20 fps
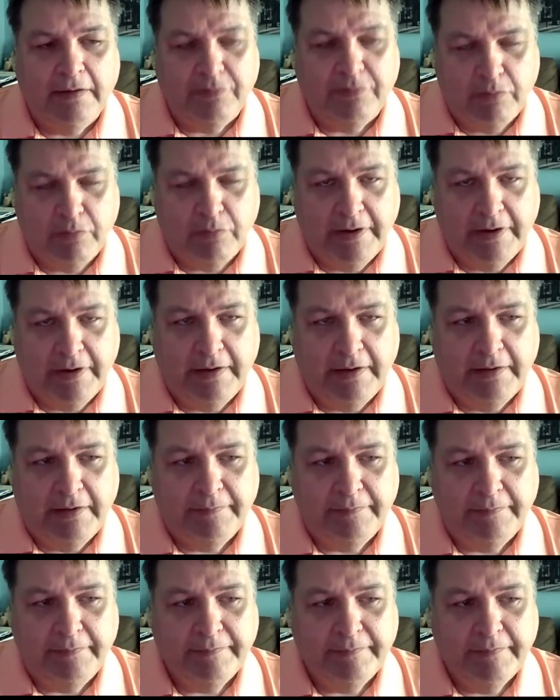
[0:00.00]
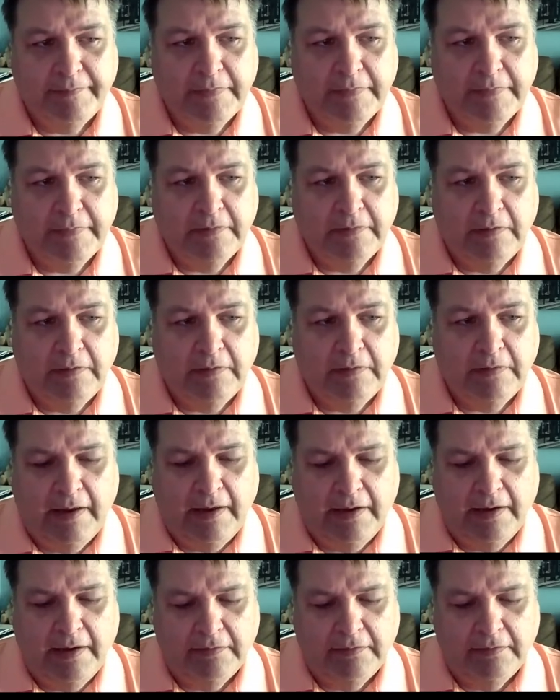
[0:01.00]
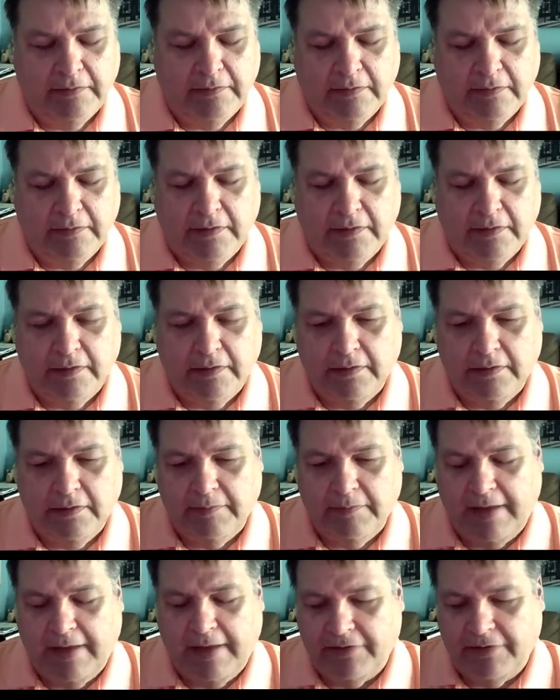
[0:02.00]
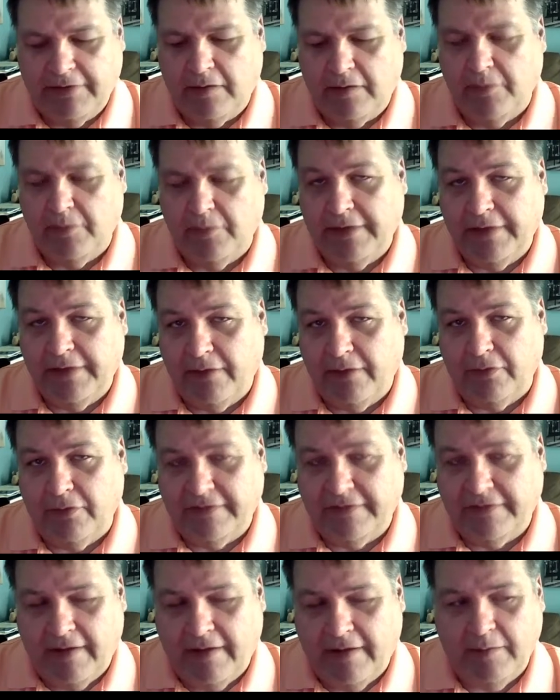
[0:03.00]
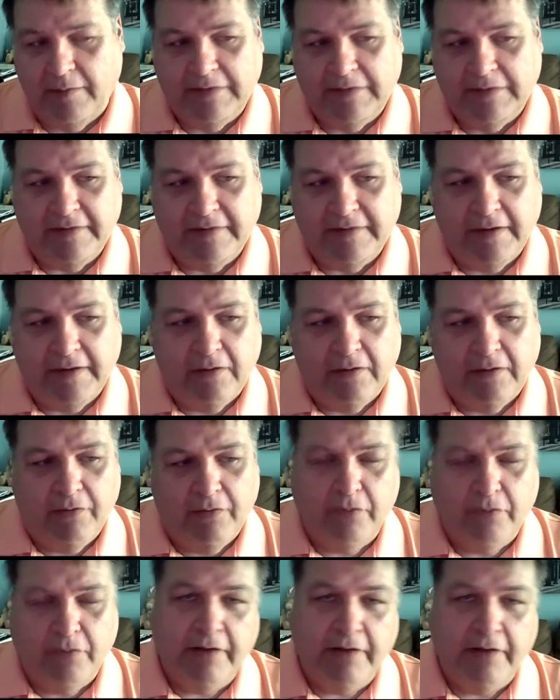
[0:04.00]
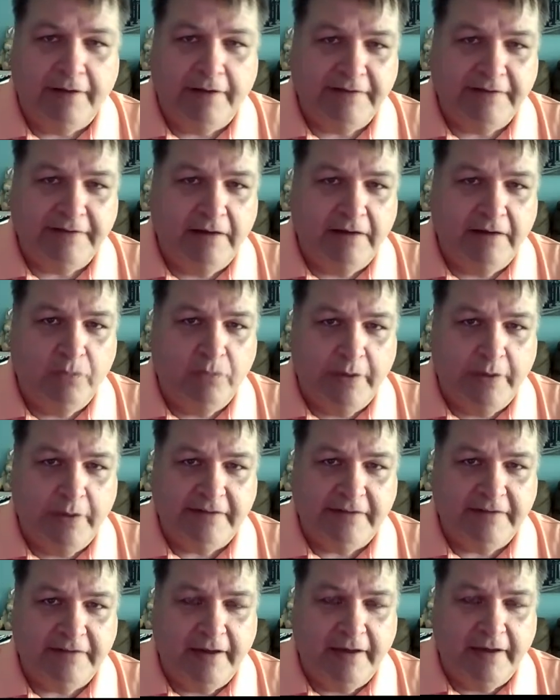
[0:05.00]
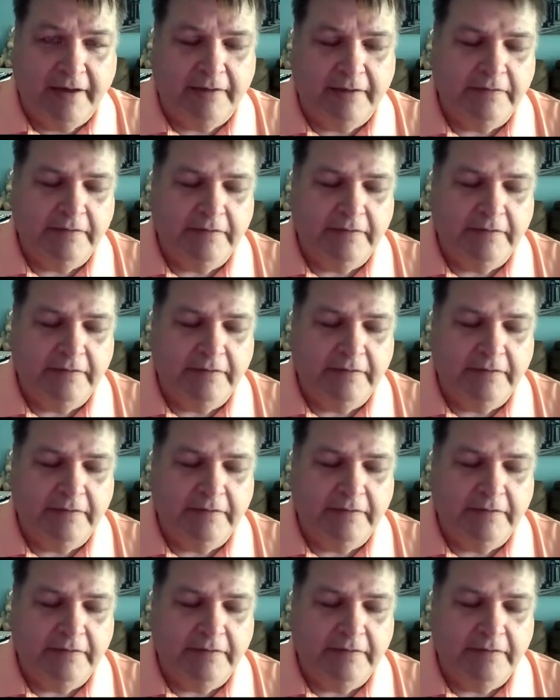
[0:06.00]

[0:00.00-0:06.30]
3, and I have a number of the other assignments in, although not assigned to weeks yet.